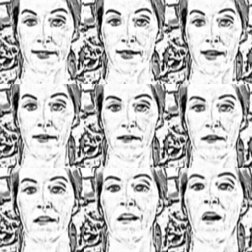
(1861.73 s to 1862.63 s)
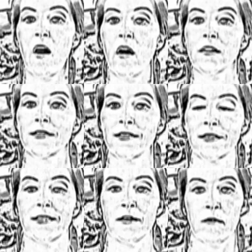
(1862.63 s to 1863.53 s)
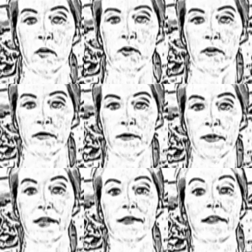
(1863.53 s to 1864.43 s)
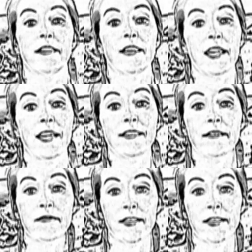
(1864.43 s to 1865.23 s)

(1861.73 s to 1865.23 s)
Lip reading: set, all 16 mojos, because at the end of the